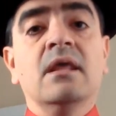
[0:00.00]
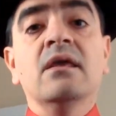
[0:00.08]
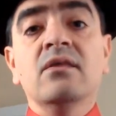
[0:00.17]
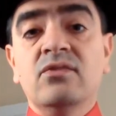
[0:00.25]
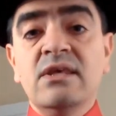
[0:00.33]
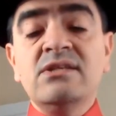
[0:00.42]

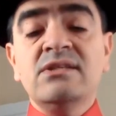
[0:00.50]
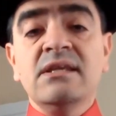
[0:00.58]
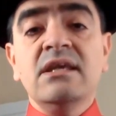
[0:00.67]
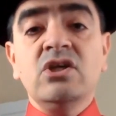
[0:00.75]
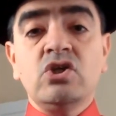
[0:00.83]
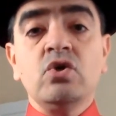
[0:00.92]
This
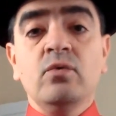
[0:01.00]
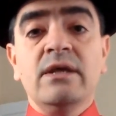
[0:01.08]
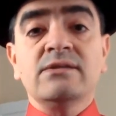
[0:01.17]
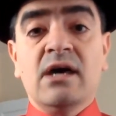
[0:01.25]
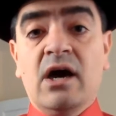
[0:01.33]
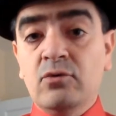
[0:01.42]
issue
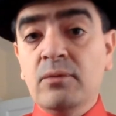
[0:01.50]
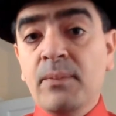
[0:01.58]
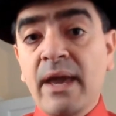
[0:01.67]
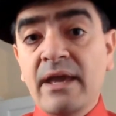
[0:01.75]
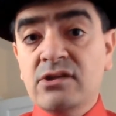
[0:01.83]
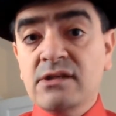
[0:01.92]
is one hundred
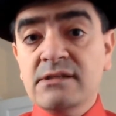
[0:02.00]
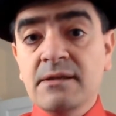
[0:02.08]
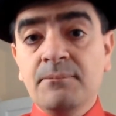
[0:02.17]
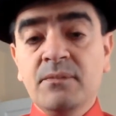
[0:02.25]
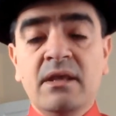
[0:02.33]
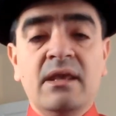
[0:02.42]
pages,
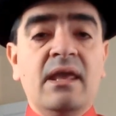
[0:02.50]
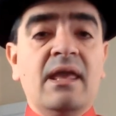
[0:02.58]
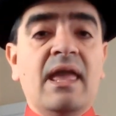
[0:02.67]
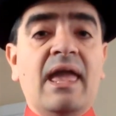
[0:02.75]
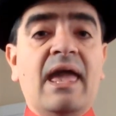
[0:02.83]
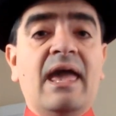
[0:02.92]

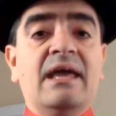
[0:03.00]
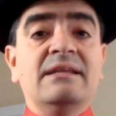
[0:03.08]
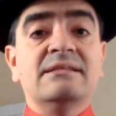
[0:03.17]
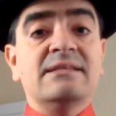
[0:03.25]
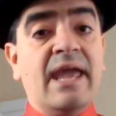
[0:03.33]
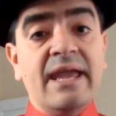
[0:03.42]
and
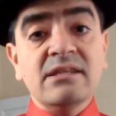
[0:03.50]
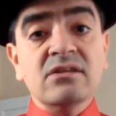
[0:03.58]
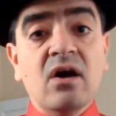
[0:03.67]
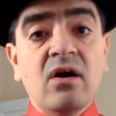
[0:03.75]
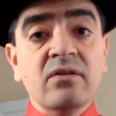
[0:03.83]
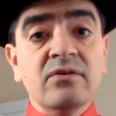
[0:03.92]
it's eight
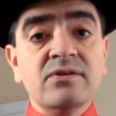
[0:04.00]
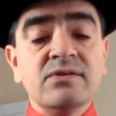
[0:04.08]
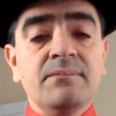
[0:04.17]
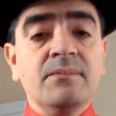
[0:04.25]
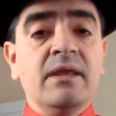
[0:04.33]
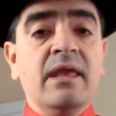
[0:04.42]
dollars,
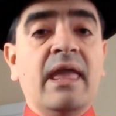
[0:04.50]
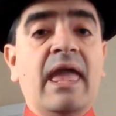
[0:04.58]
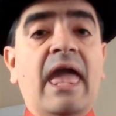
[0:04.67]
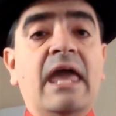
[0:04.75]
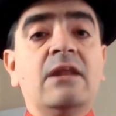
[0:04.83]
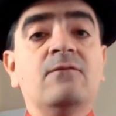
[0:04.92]

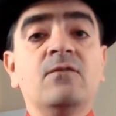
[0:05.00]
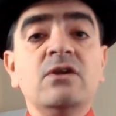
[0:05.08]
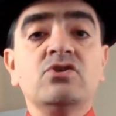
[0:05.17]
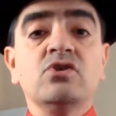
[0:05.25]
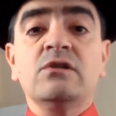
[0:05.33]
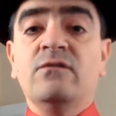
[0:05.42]
and it
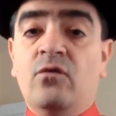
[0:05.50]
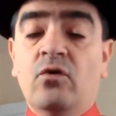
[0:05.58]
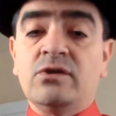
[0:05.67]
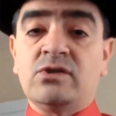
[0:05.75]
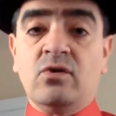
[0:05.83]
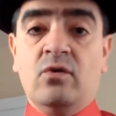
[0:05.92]
features four
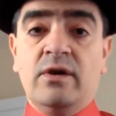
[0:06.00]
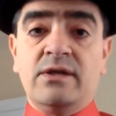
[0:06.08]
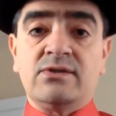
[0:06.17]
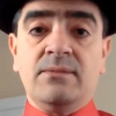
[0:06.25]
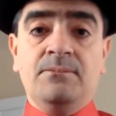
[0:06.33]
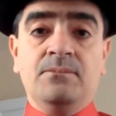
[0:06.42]

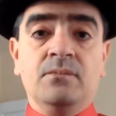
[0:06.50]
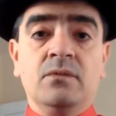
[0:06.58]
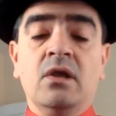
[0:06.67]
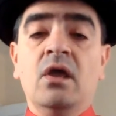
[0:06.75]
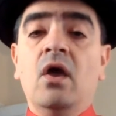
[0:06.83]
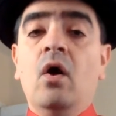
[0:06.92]
stories.
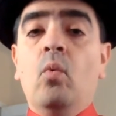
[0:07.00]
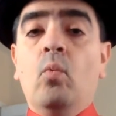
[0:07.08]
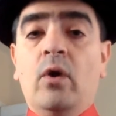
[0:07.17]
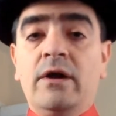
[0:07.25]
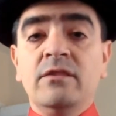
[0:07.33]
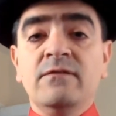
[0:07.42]

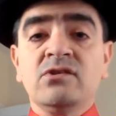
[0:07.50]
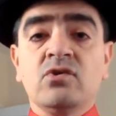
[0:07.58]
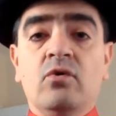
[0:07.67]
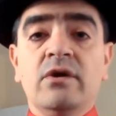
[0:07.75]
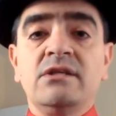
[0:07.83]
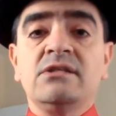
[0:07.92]
One of the
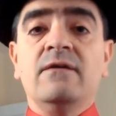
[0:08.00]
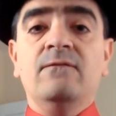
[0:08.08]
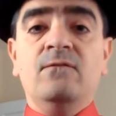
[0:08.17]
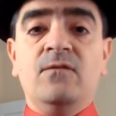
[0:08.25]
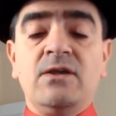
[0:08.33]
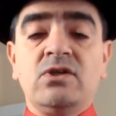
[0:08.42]
stories
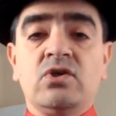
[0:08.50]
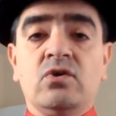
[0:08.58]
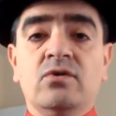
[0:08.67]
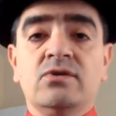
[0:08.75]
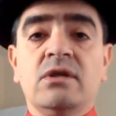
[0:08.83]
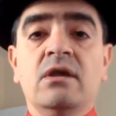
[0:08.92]

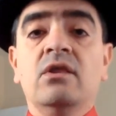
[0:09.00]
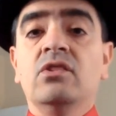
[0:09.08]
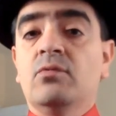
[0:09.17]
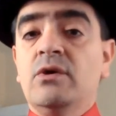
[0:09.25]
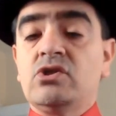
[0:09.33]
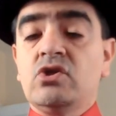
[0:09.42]
features
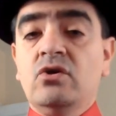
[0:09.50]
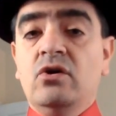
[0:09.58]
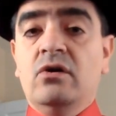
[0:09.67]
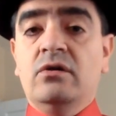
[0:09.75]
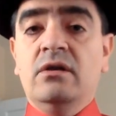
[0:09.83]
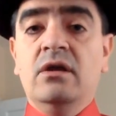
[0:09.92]
the
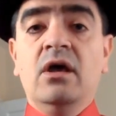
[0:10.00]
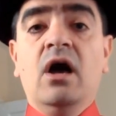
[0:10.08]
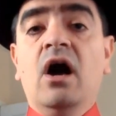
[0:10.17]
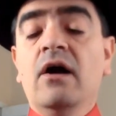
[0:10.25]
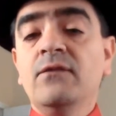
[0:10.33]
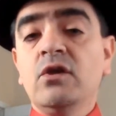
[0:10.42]
return
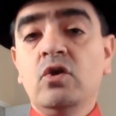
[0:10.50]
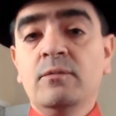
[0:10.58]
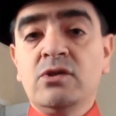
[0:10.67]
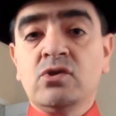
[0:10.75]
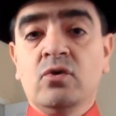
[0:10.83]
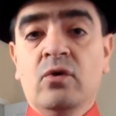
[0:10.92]
of the
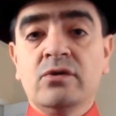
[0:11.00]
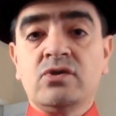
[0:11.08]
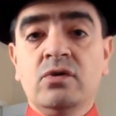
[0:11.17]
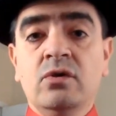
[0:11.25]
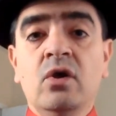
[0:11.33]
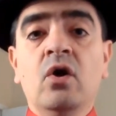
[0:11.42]
Human
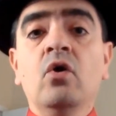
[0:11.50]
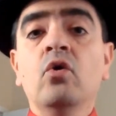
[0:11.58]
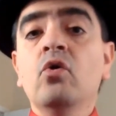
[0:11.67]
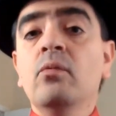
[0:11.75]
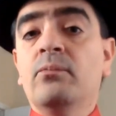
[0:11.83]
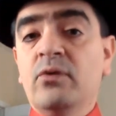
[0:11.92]
Torch,
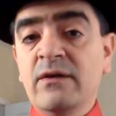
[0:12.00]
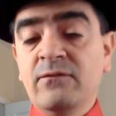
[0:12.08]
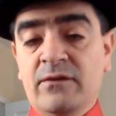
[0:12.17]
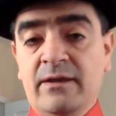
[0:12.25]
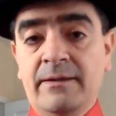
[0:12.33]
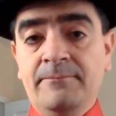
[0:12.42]
who
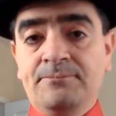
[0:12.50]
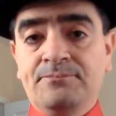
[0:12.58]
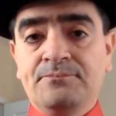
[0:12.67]
briefly